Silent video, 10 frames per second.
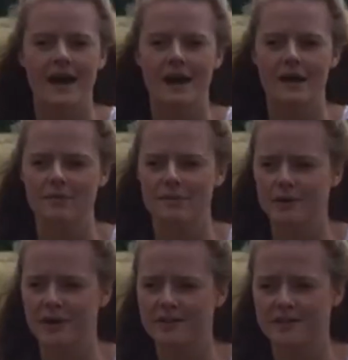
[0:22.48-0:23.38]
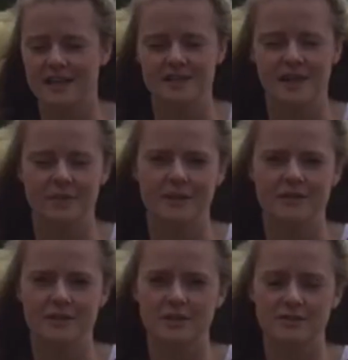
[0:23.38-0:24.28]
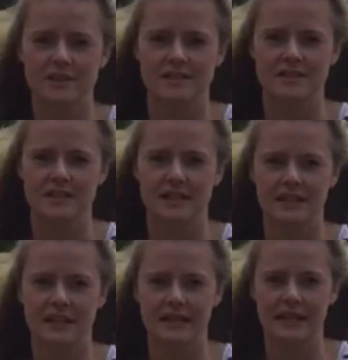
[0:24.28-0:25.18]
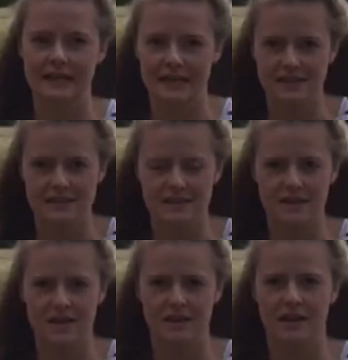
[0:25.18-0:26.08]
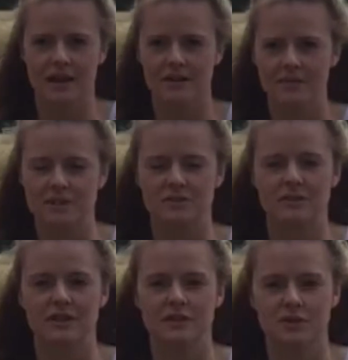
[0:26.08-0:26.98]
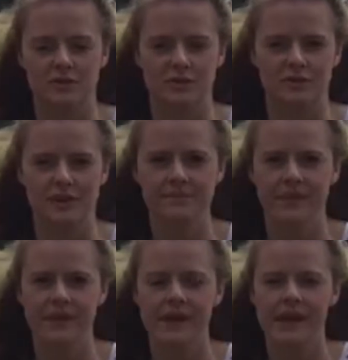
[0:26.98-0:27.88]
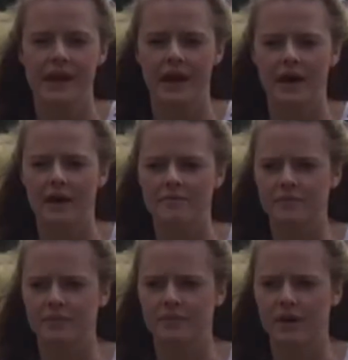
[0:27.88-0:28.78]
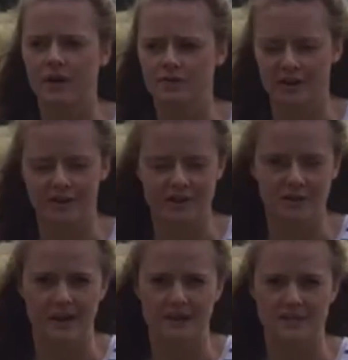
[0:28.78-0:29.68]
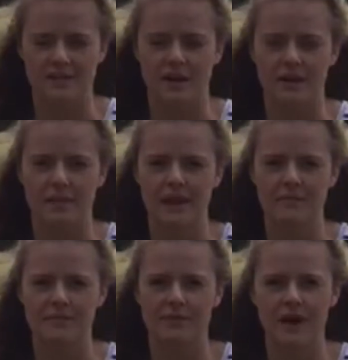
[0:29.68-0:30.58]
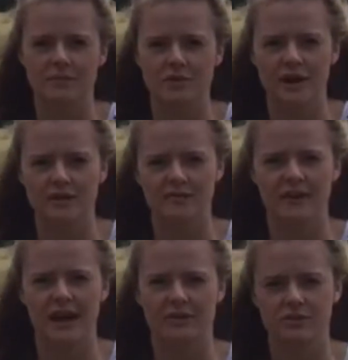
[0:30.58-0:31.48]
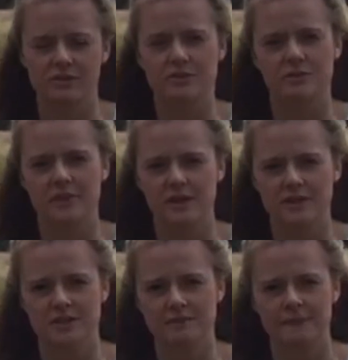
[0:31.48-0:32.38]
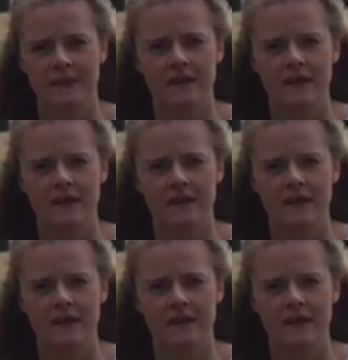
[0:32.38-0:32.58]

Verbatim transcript: Um, prior to this I went to university in Lancaster and I have a degree in geography. Um, after I graduated I became a farm trader for an agricultural merchant,